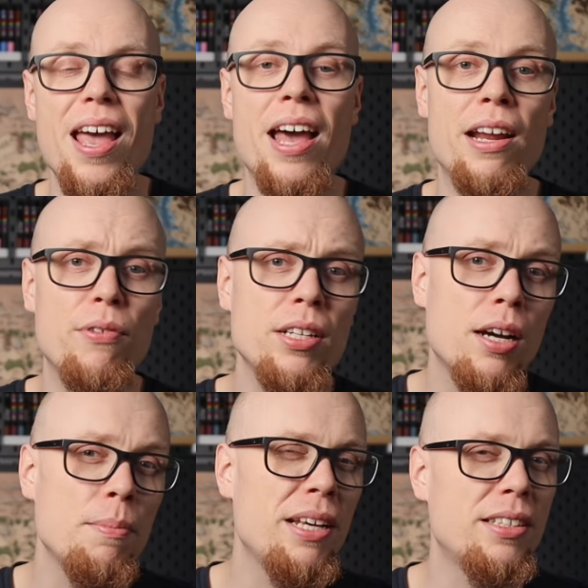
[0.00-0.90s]
And every
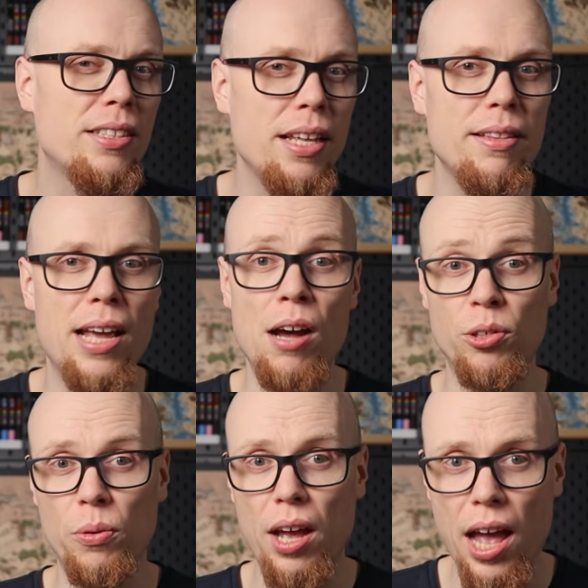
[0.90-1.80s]
time they sit down
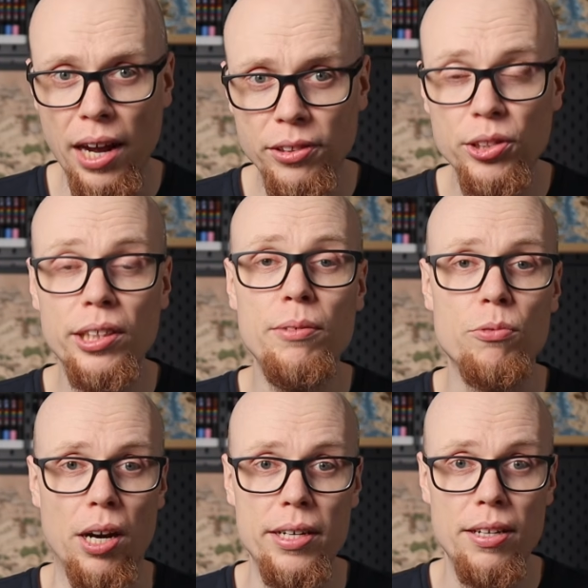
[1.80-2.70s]
to actually
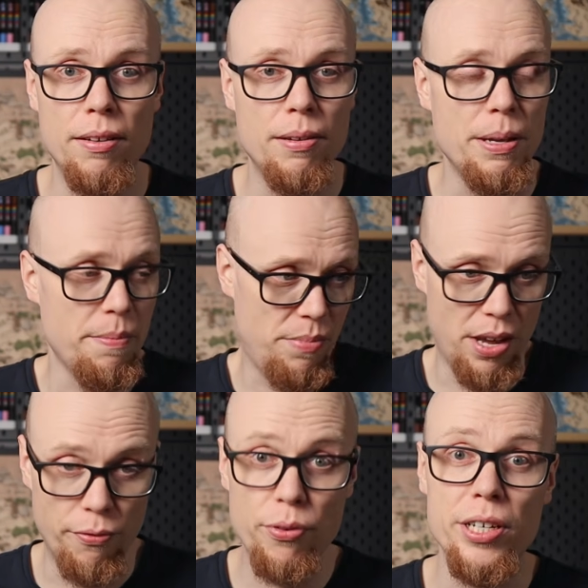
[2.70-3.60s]
write,
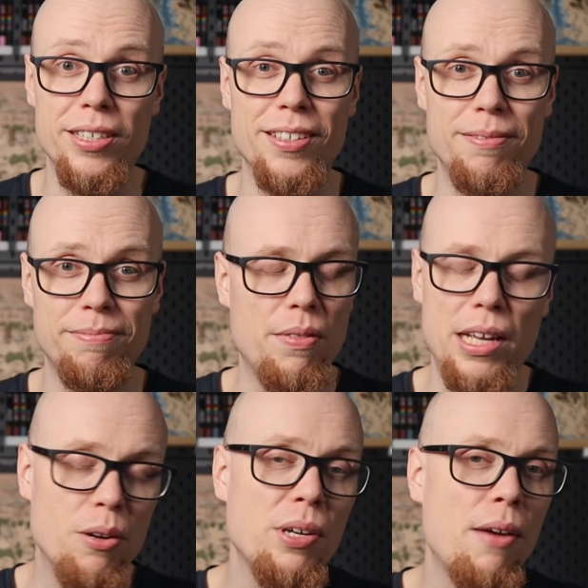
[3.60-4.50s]
they freeze.
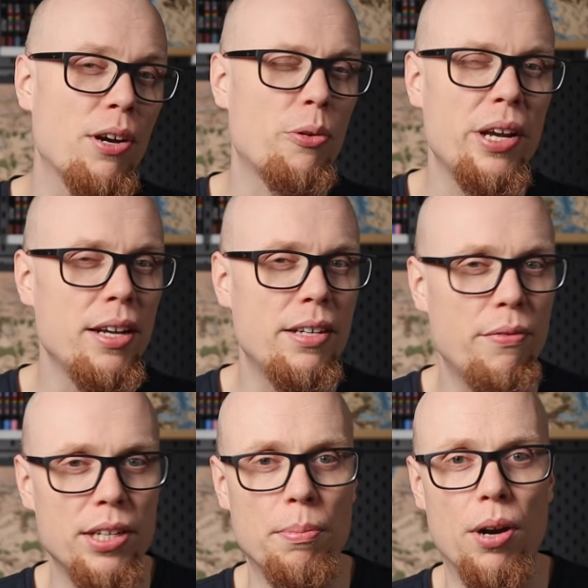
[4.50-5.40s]
They don't have a
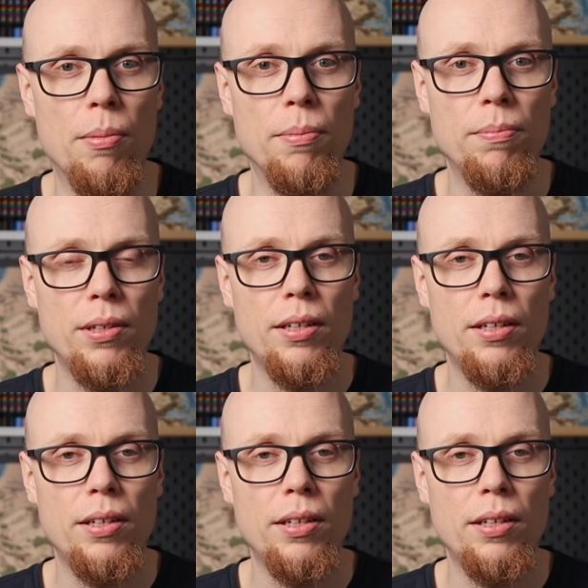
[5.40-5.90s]
creativity problem.